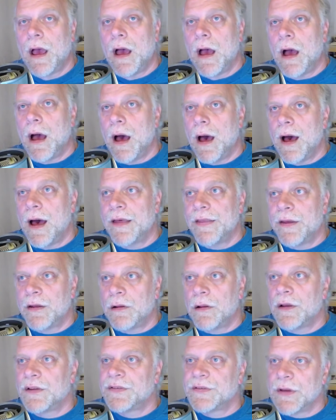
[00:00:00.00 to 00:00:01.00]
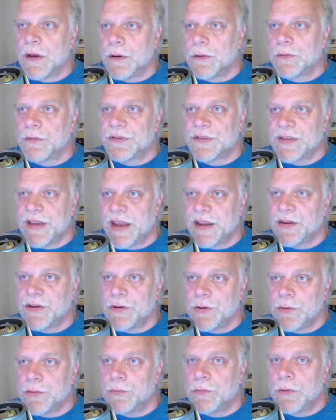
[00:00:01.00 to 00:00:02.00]
They'll also send
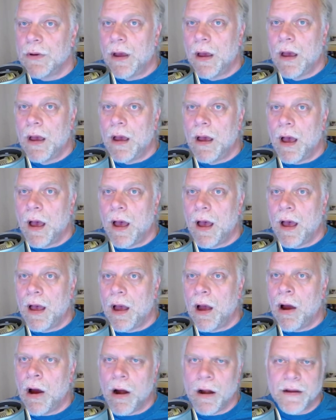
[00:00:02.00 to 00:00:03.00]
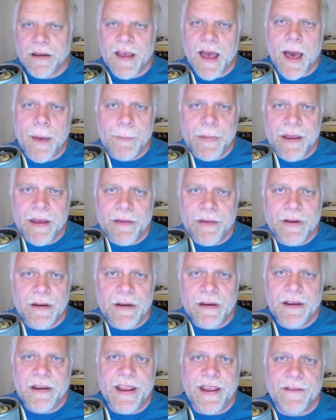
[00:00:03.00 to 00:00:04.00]
you a hard copy of it
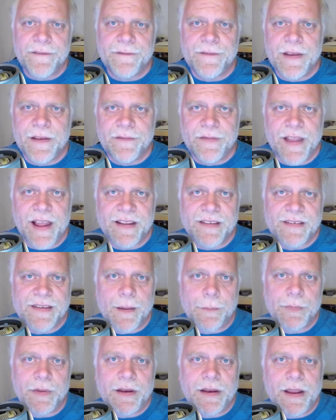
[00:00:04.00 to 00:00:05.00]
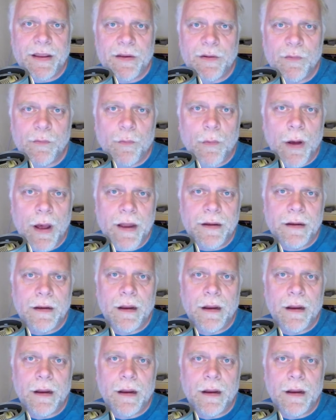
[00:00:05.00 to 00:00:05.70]
if that's something that you want.